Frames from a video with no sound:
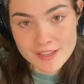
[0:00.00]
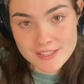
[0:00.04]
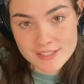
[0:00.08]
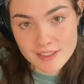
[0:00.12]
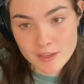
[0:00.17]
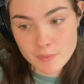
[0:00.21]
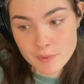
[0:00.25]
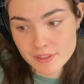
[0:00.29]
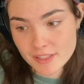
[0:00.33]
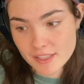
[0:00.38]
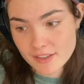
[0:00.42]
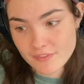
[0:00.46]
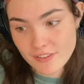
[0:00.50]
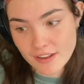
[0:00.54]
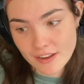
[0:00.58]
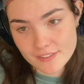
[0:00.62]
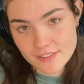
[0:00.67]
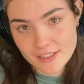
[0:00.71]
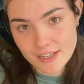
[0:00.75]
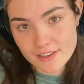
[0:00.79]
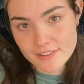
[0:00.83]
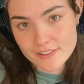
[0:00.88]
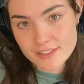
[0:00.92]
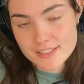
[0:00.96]
basically what they
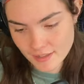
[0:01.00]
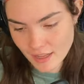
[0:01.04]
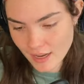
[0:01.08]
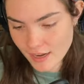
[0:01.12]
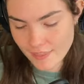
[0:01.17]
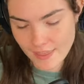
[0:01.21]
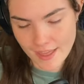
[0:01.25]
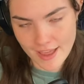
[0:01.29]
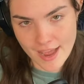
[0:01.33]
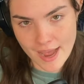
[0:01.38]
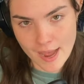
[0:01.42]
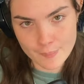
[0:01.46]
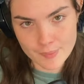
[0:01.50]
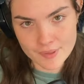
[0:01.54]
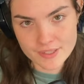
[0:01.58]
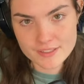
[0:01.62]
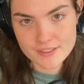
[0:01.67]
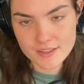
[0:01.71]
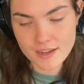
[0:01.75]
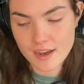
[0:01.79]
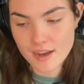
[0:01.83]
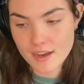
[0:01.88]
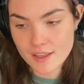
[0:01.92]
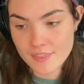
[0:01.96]
found out, none of that
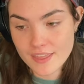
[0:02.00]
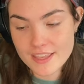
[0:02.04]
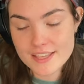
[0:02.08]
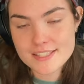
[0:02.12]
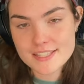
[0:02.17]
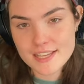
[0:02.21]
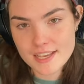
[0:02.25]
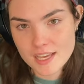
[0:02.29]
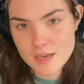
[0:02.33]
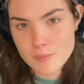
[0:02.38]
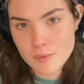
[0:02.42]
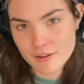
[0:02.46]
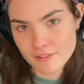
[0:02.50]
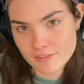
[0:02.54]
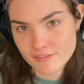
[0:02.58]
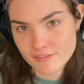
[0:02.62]
happened. They set him